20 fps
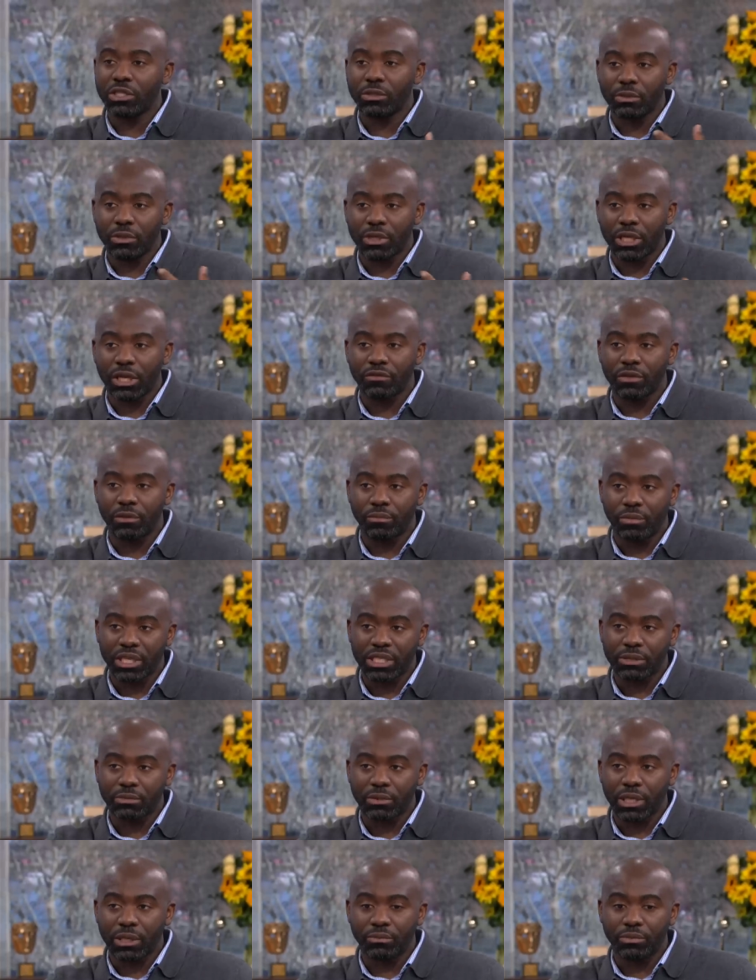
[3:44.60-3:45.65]
to play having a
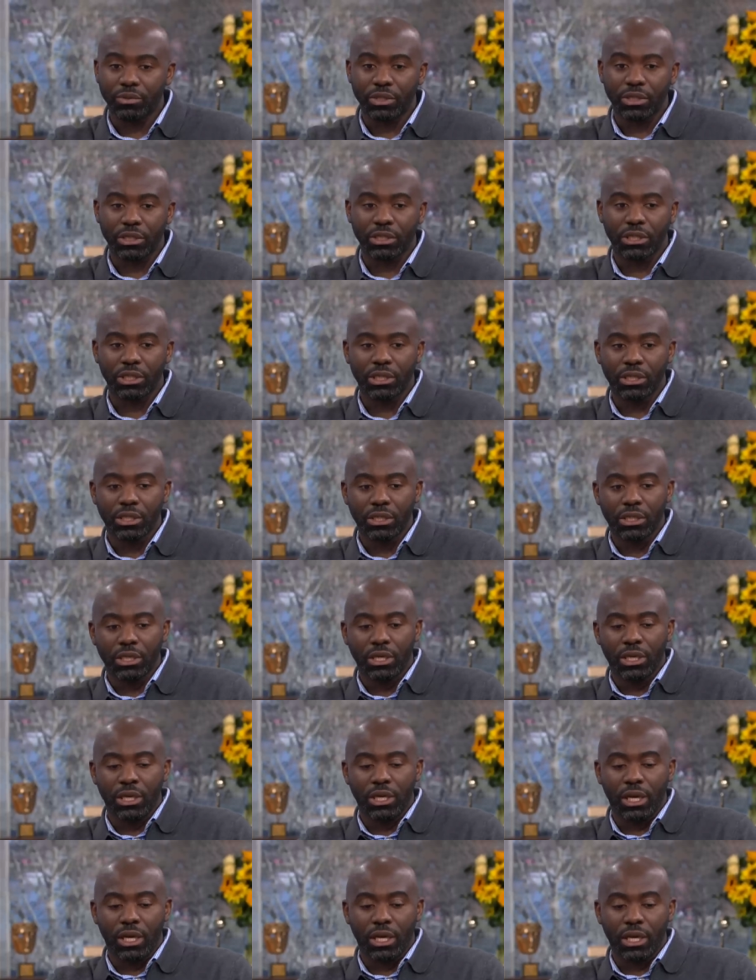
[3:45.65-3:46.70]
pacemaker put in
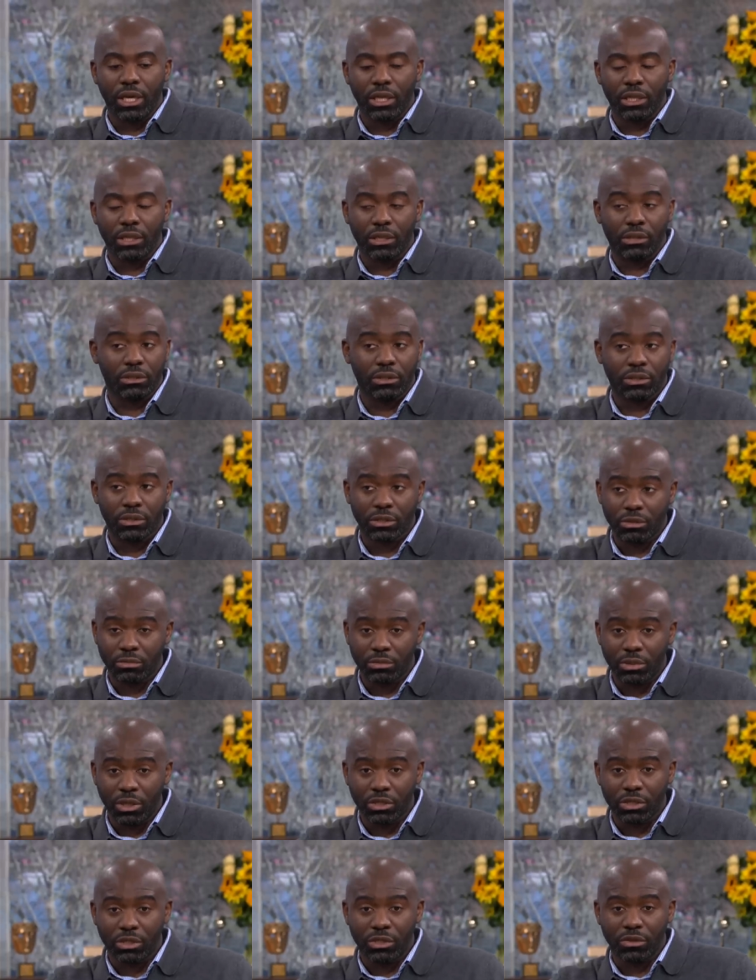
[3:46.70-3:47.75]
and to be
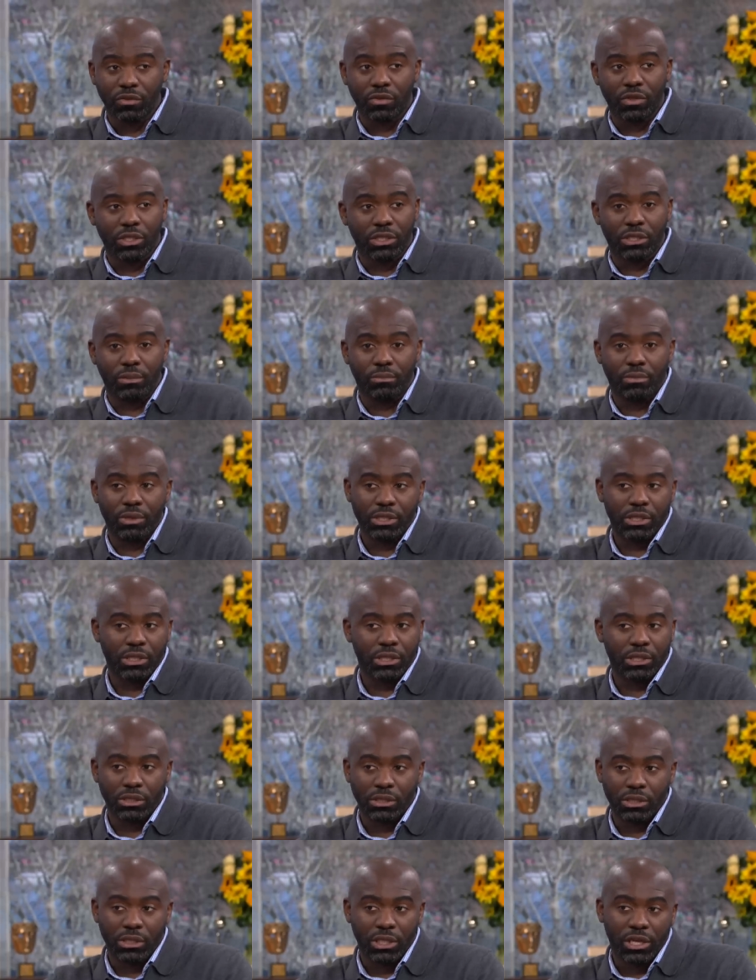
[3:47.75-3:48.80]
honest with you, it's the best
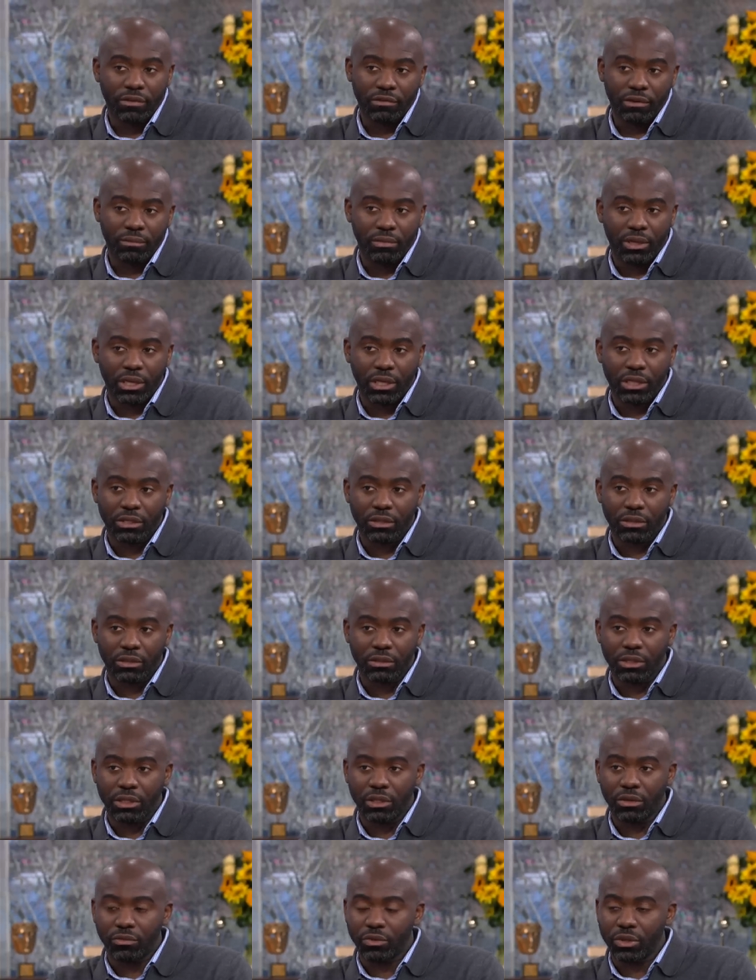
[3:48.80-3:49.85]
decision I ever make. So
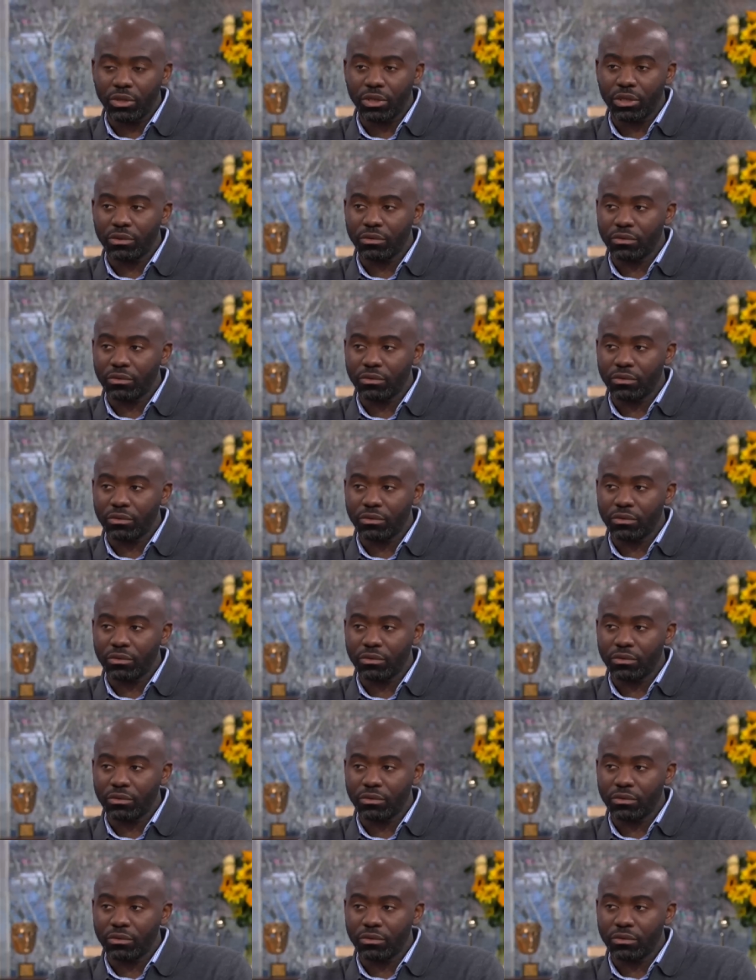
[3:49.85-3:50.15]
yeah, no right. regret